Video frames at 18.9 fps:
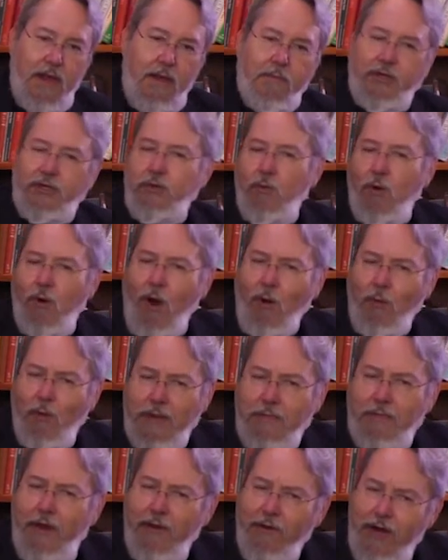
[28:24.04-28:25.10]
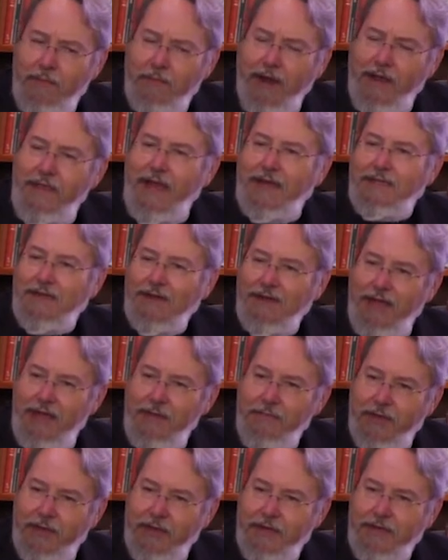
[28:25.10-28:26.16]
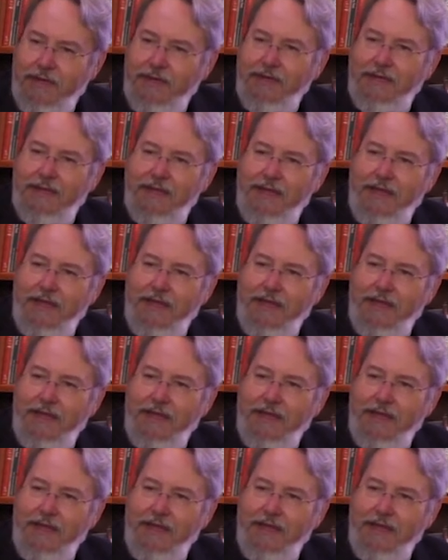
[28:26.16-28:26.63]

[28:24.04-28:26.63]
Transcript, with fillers: But you were already married by that time? oh, I was,